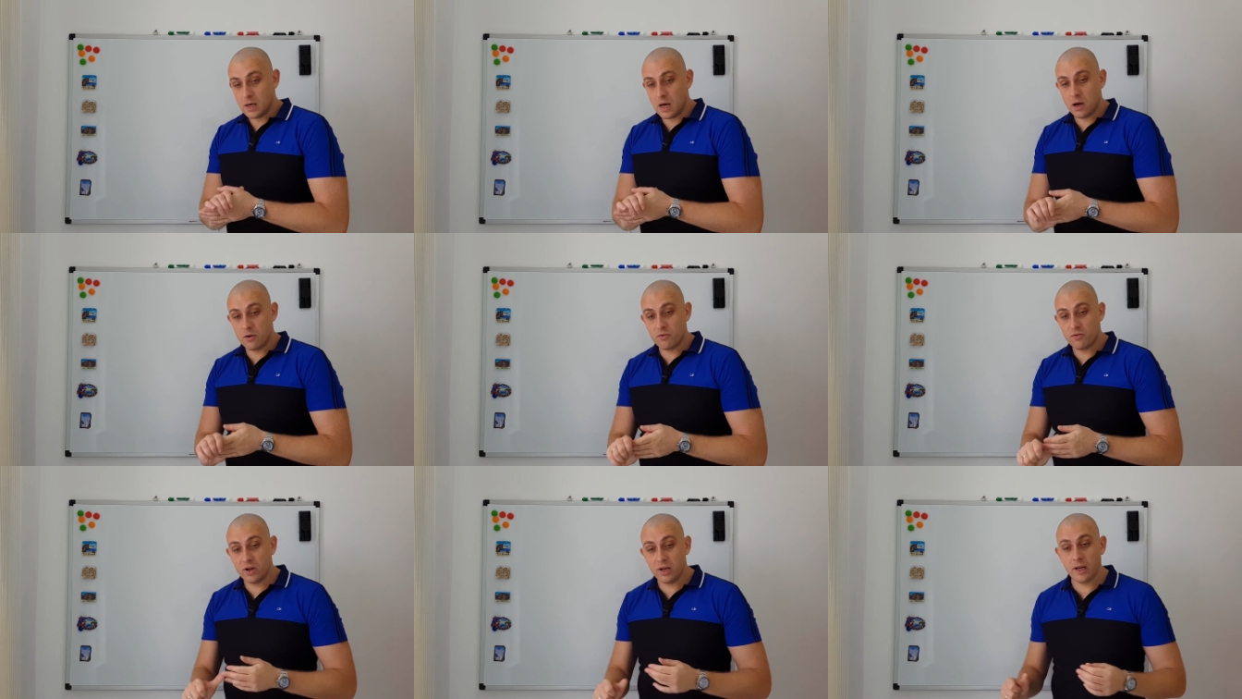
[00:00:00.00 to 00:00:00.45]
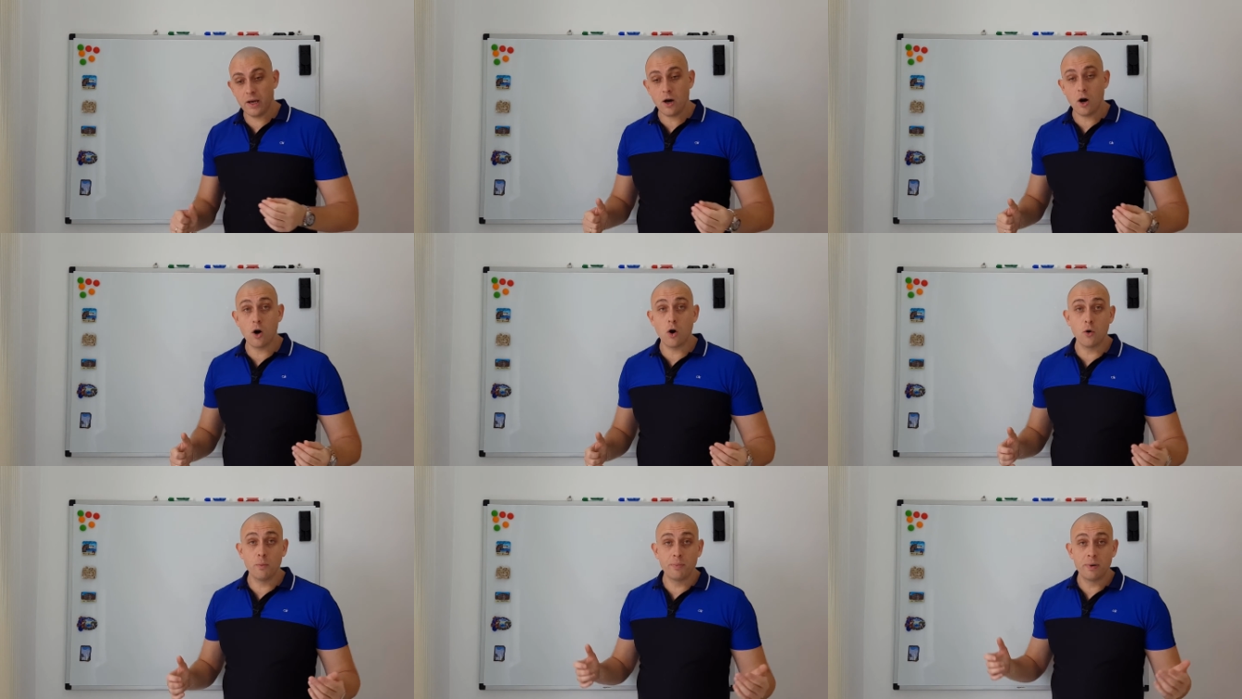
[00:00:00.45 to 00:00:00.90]
I really
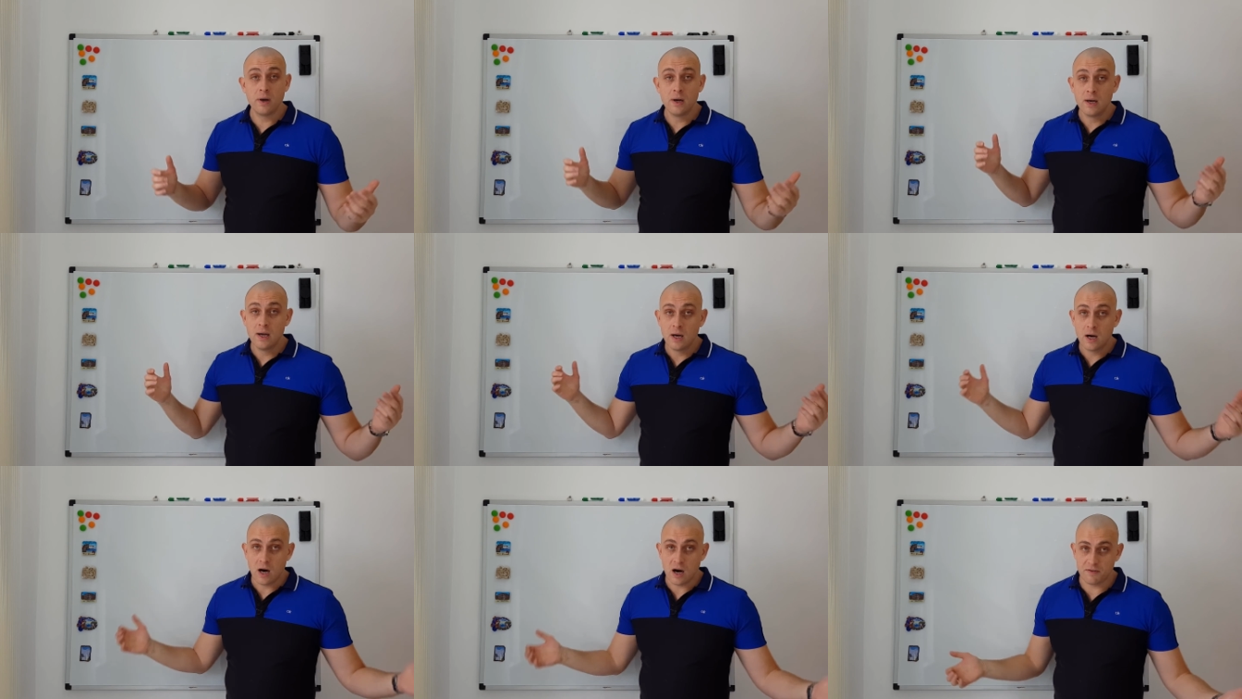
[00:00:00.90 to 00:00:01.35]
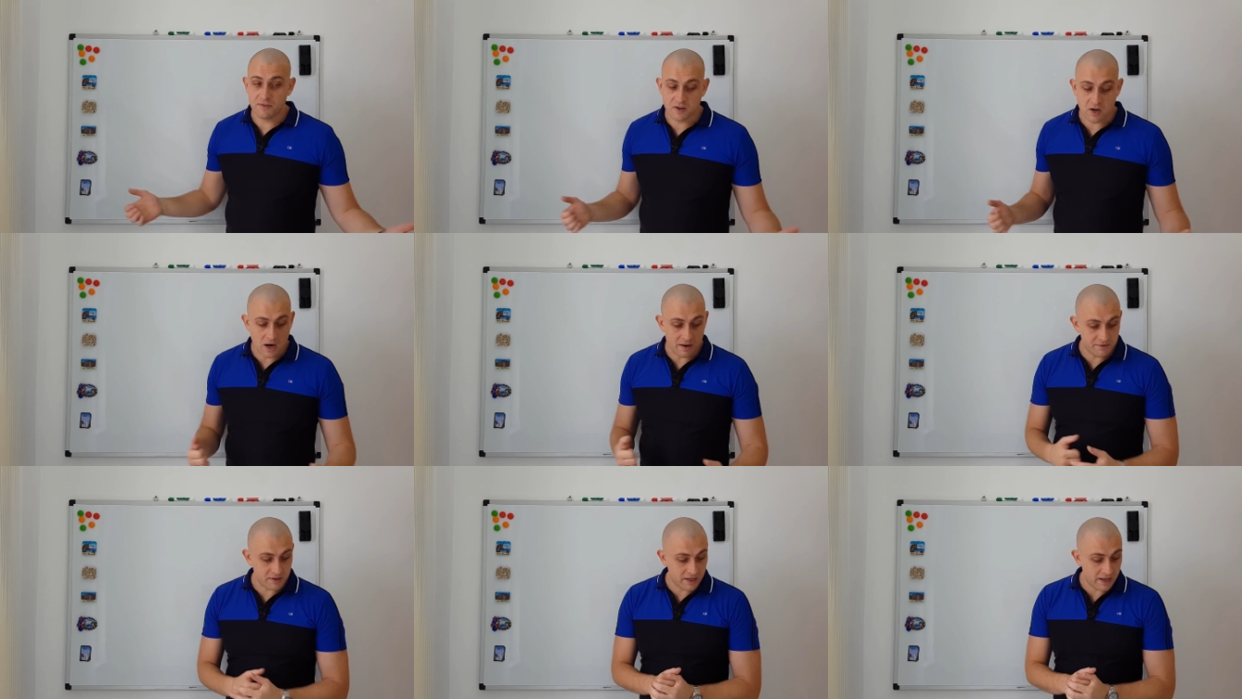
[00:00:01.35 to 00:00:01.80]
hope I've
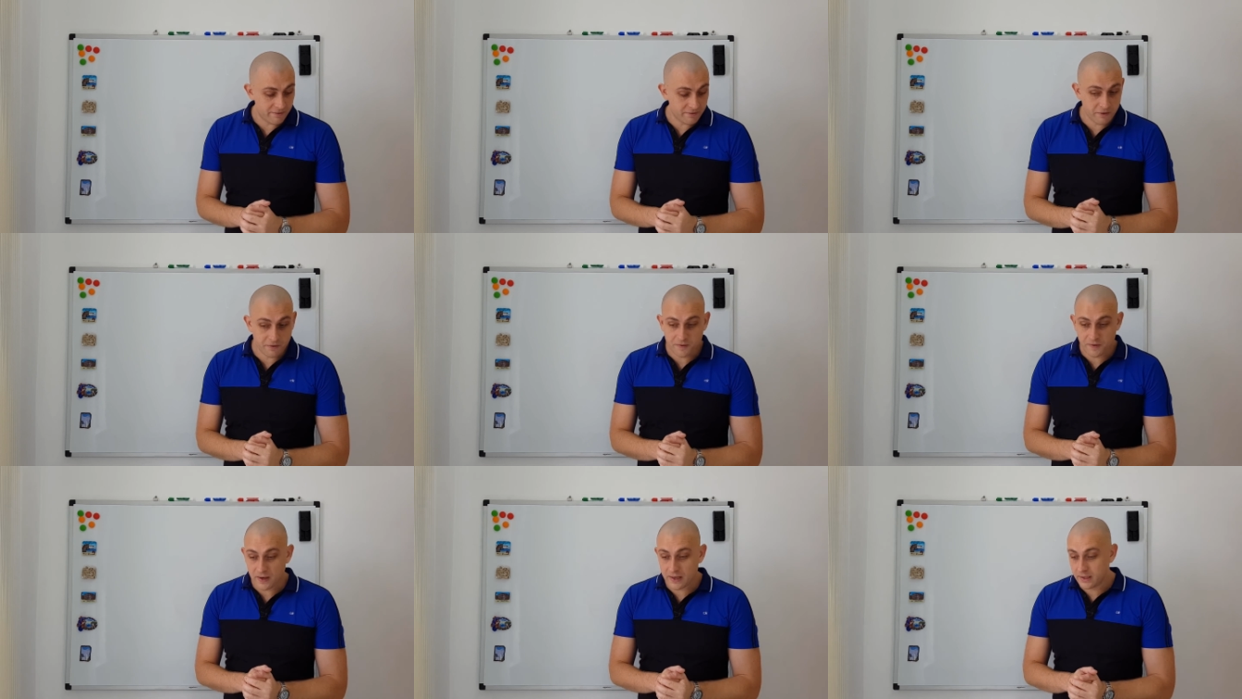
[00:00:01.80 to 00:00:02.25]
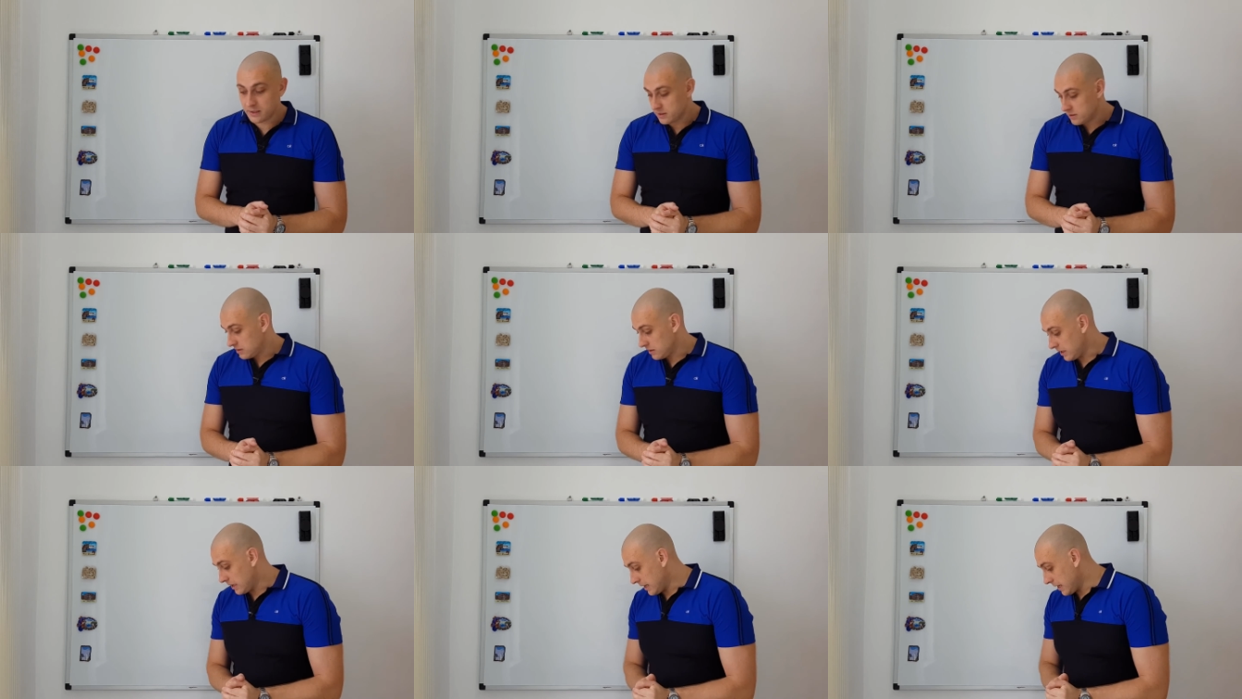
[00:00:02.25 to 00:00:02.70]
covered everything